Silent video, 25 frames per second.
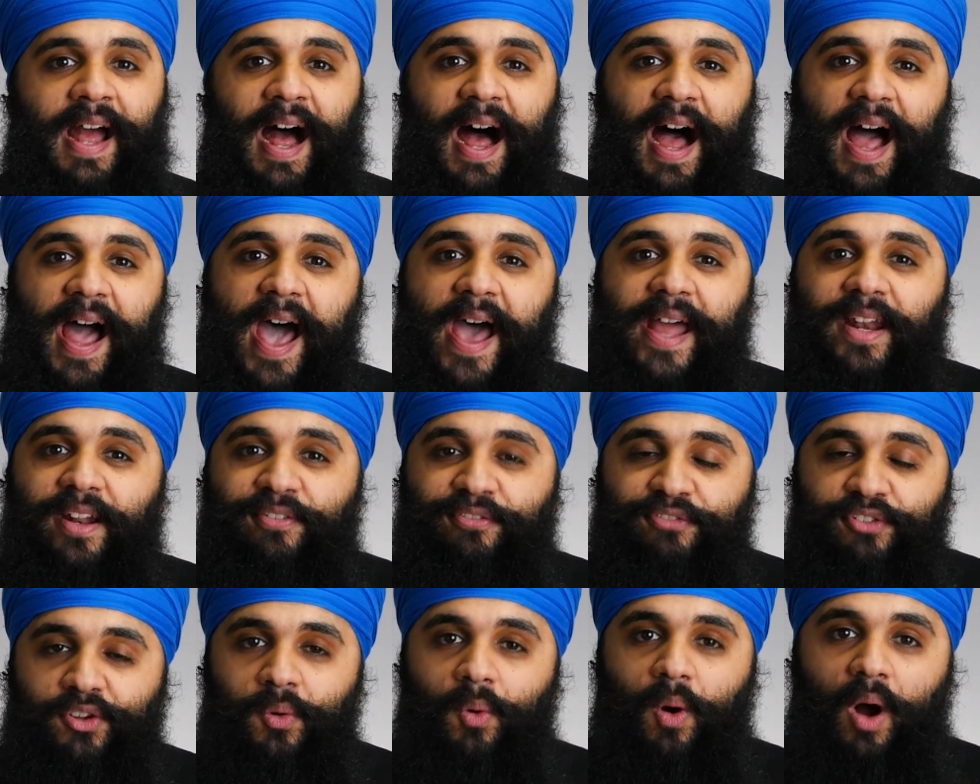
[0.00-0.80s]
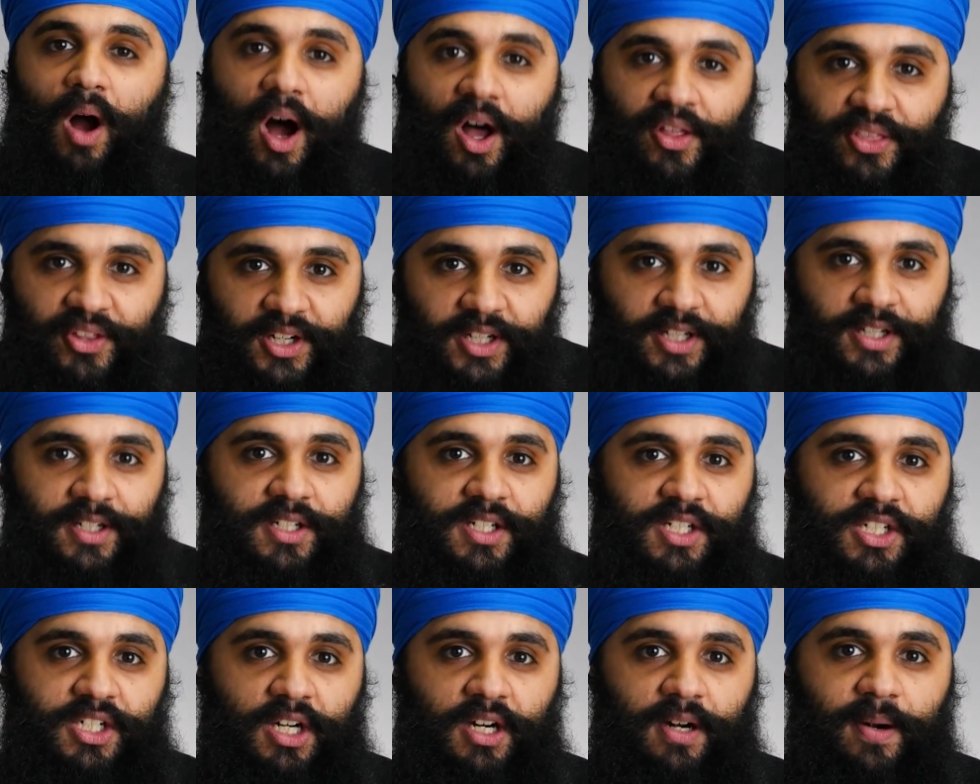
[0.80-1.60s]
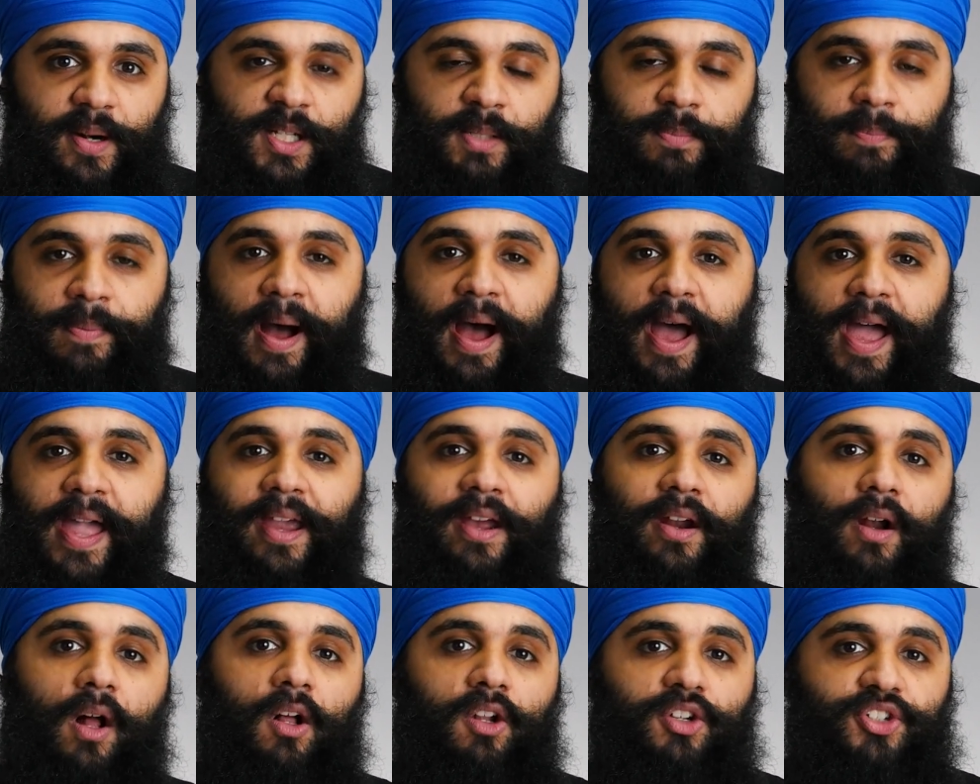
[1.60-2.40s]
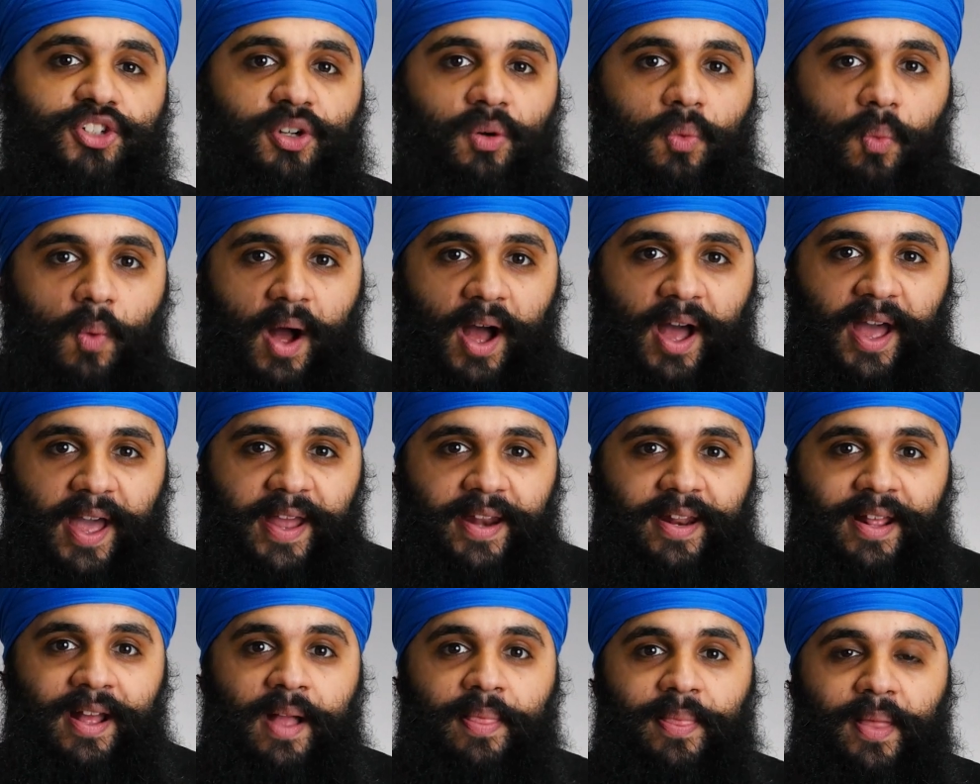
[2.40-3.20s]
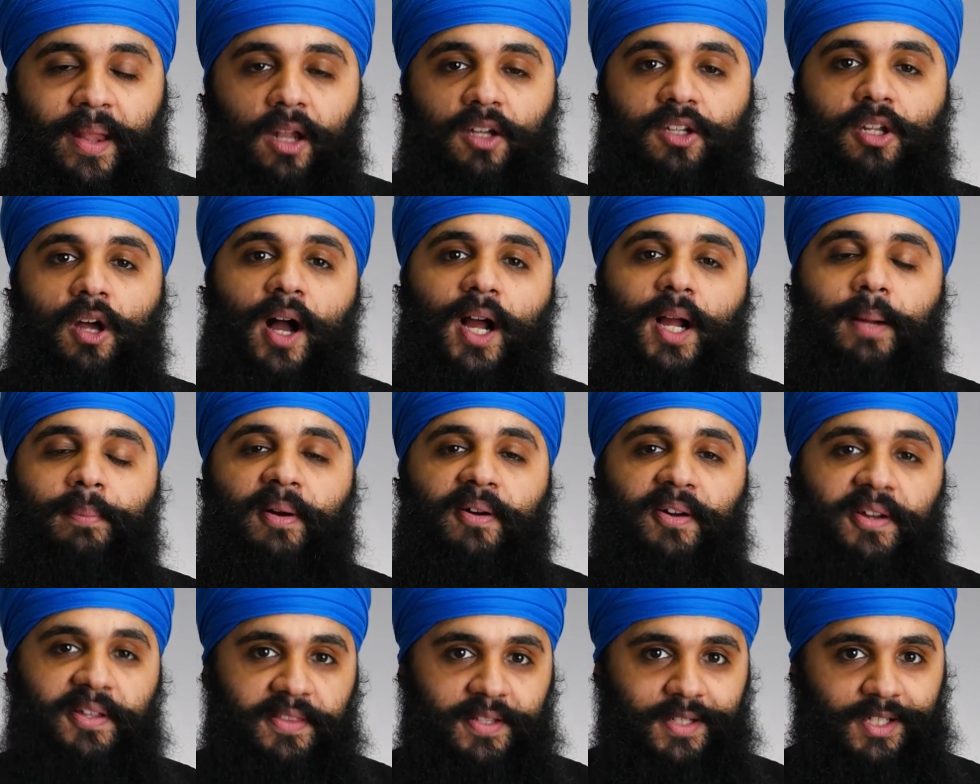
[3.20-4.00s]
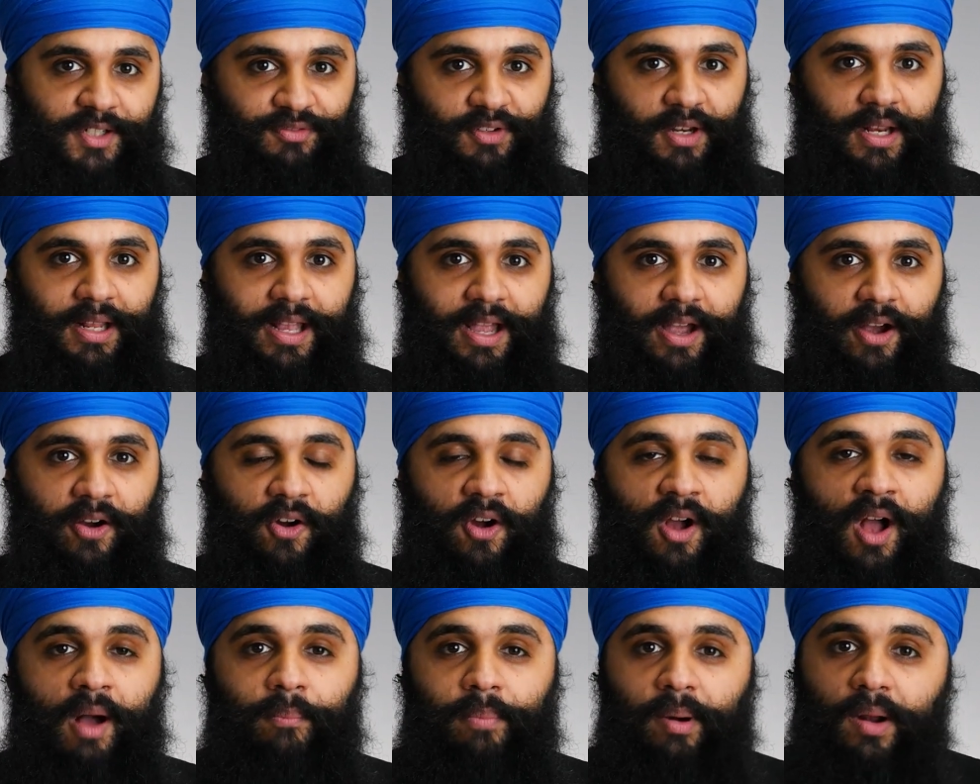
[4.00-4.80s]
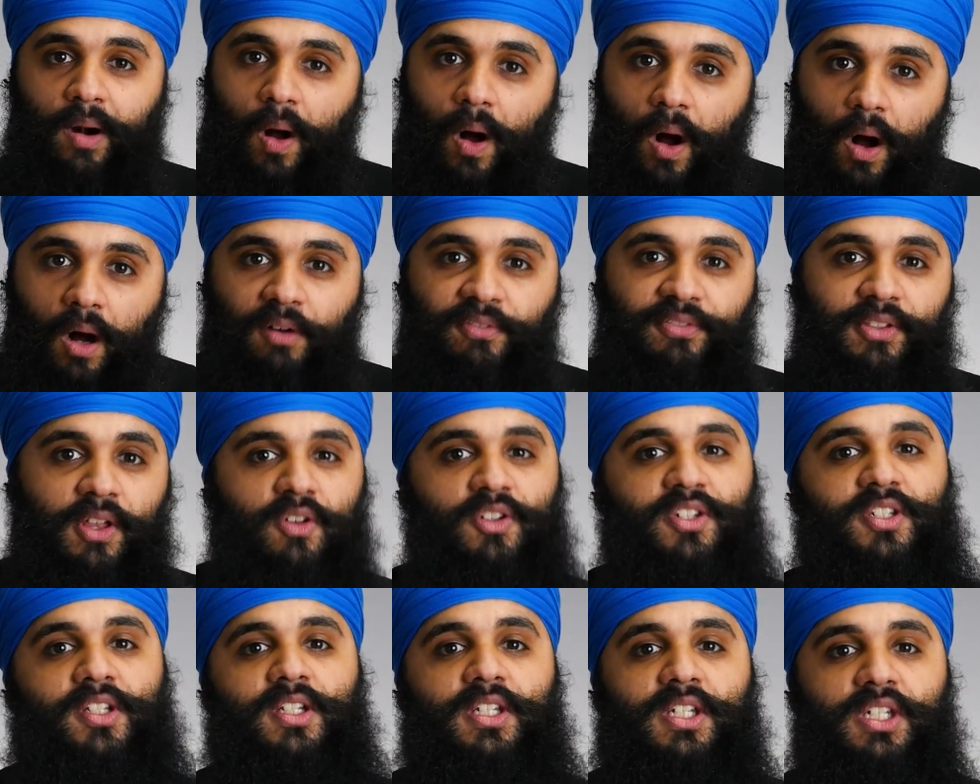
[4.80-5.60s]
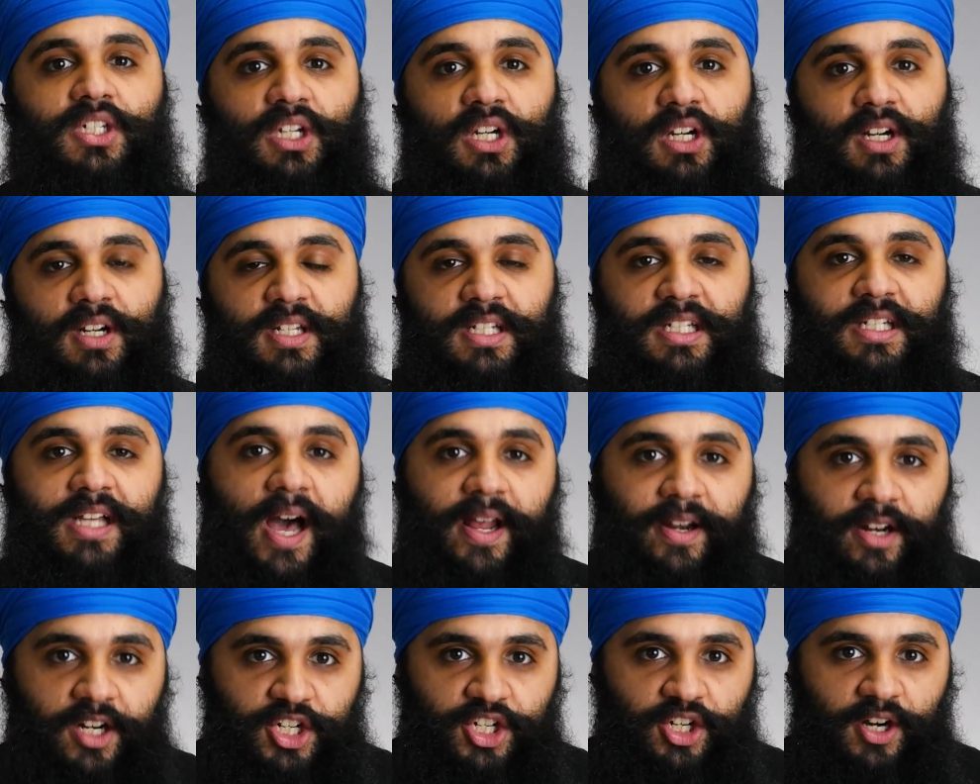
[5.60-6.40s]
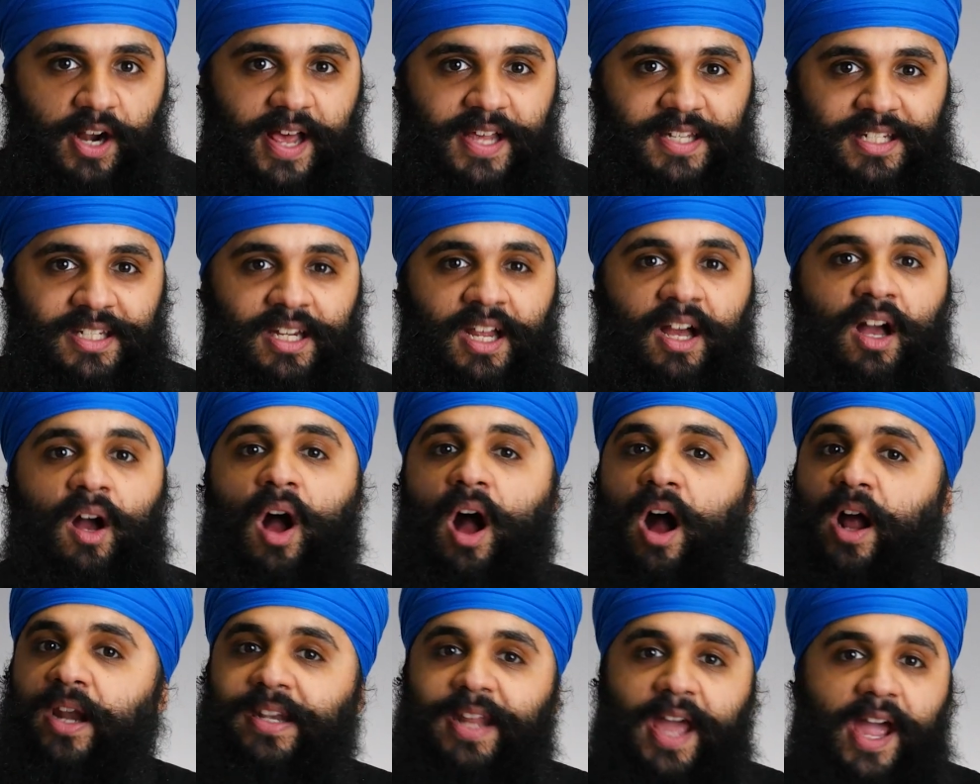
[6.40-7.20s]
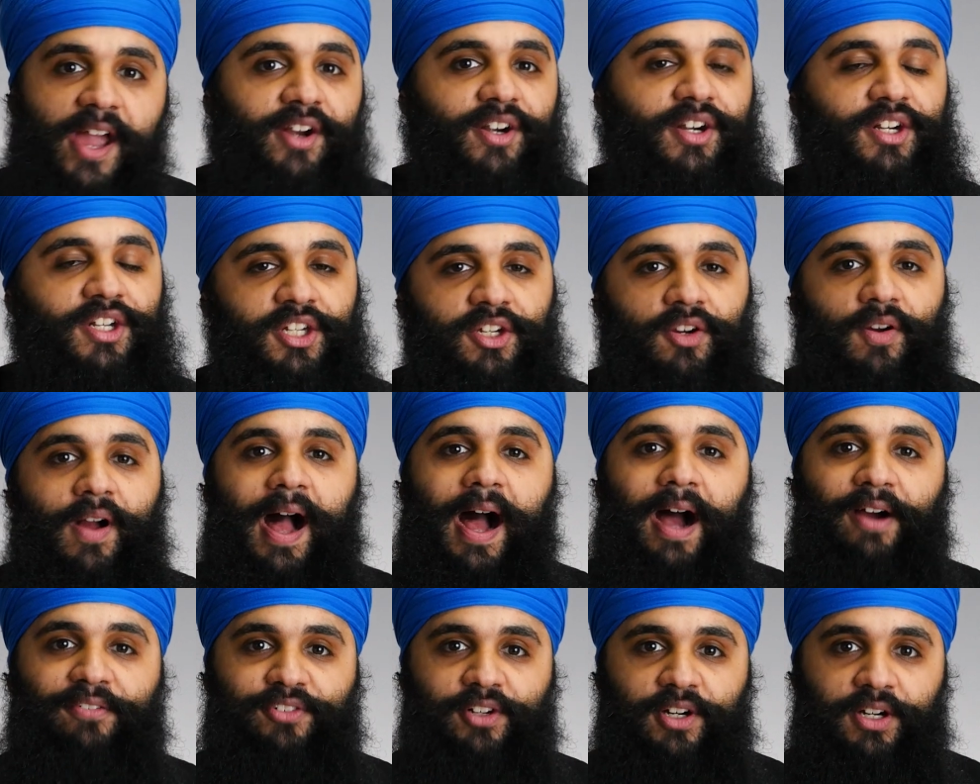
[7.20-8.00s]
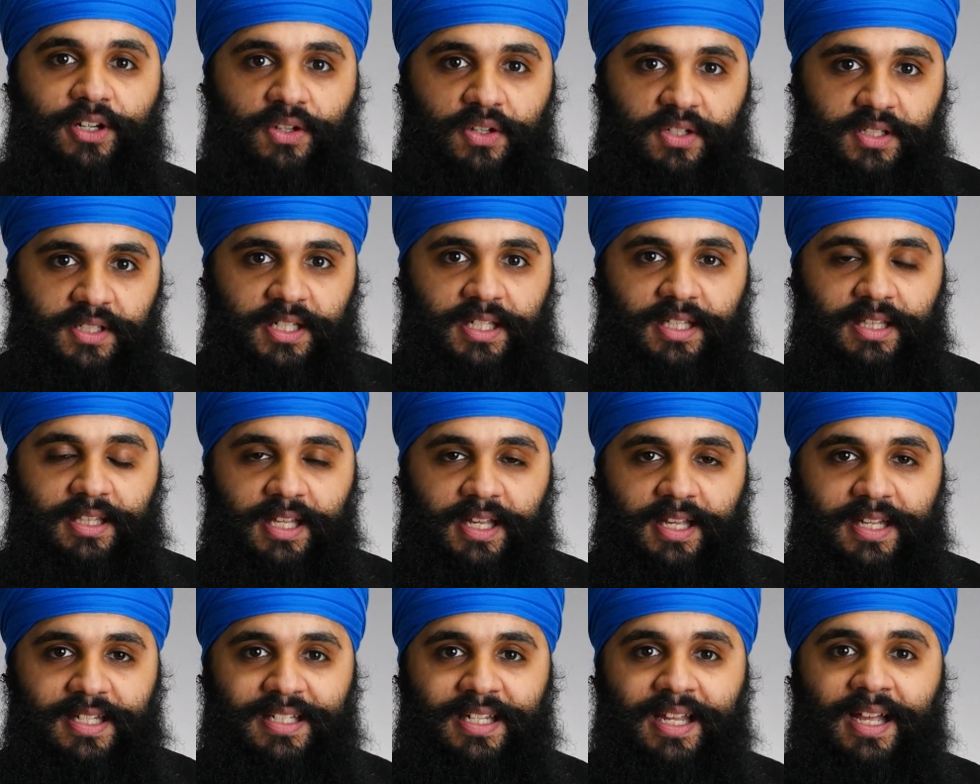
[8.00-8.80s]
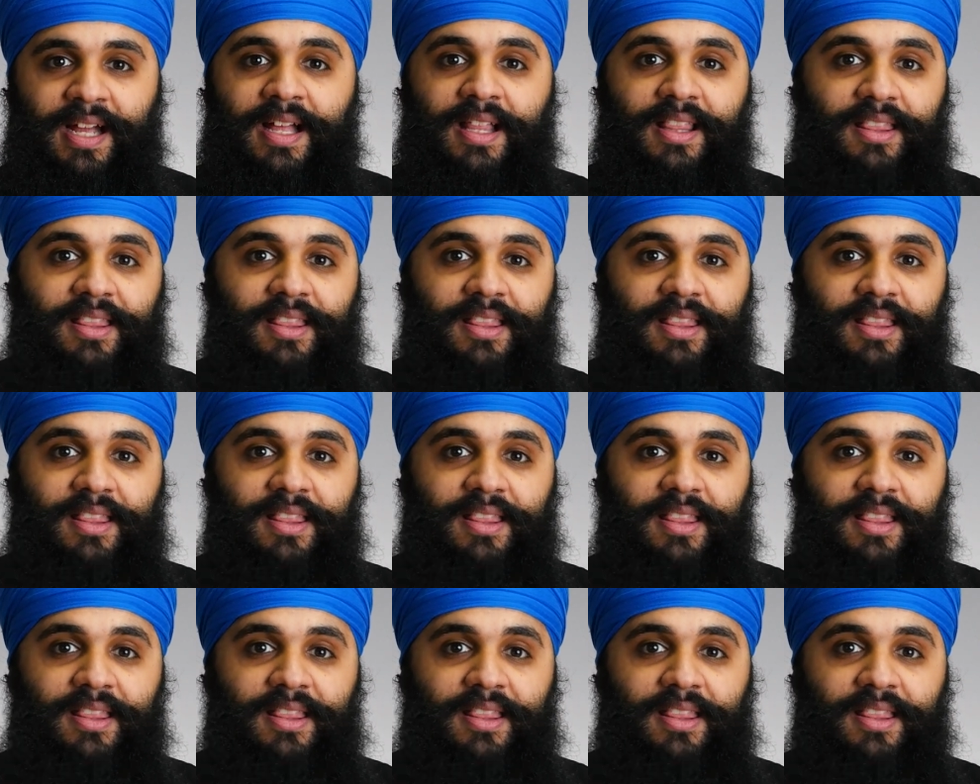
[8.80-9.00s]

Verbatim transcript: I had a few other concerns buying an ultra wide that I'll talk about in this video, but all of those concerns got addressed a day or two after using this.